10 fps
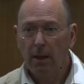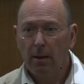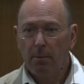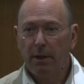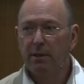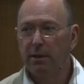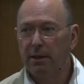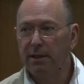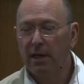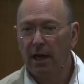But
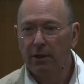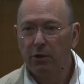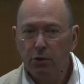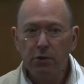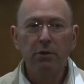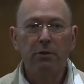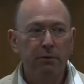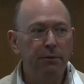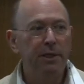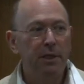it's unusual to
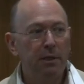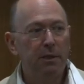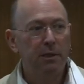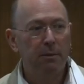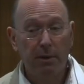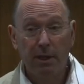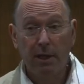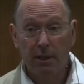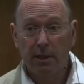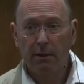reach out to somebody
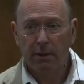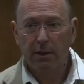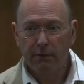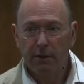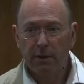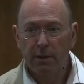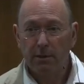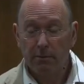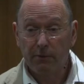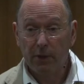and they don't give you the
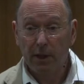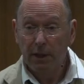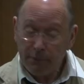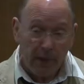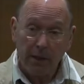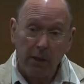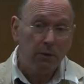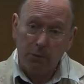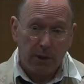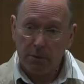time of day. And if they
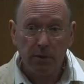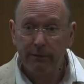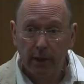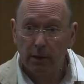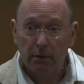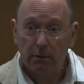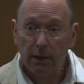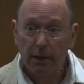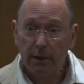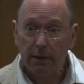don't, well, you move on,
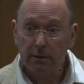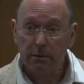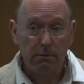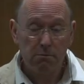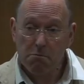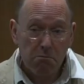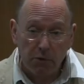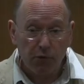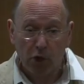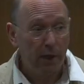right? There's,
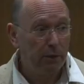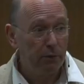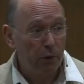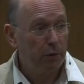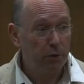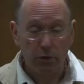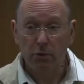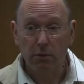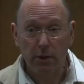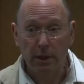you've tried, you knocked on the
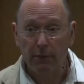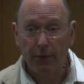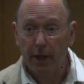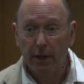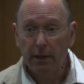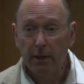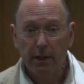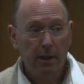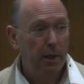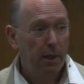door, they're not there.
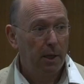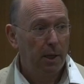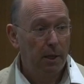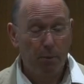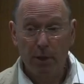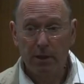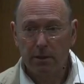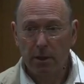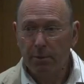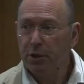Uh, but
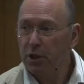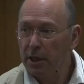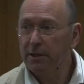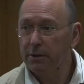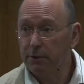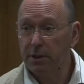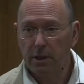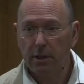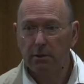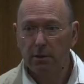don't be shy to reach
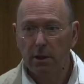out.